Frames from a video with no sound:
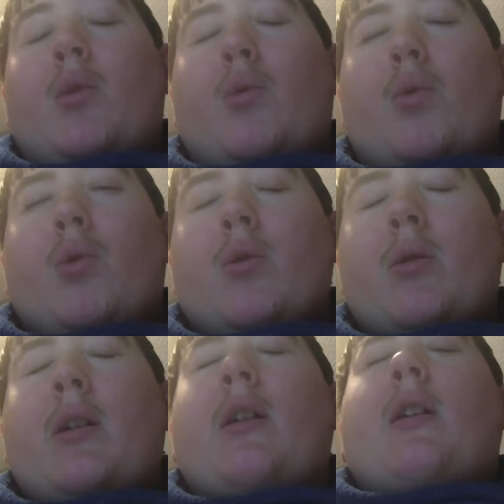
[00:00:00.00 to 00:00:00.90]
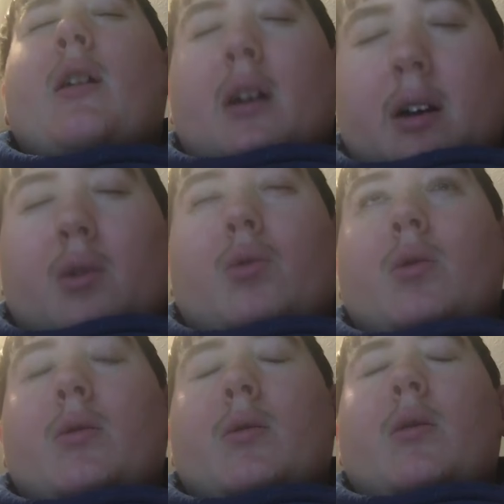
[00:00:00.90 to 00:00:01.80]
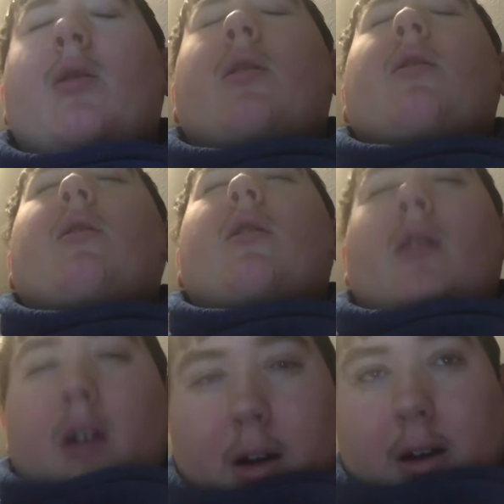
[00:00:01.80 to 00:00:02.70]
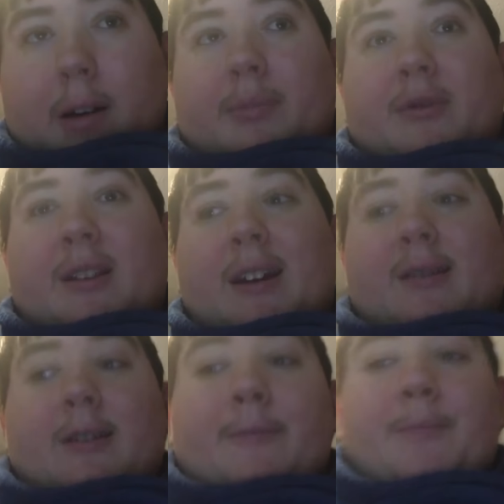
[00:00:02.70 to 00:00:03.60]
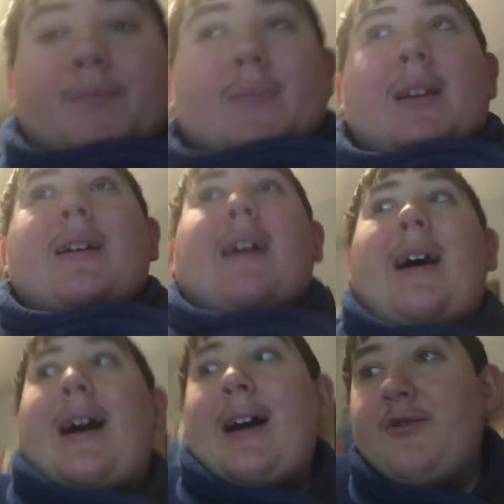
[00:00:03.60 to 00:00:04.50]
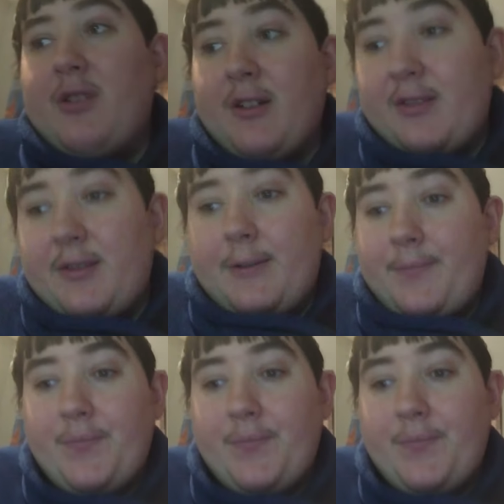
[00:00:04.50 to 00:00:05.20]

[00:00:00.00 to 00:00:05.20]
or or upset. I just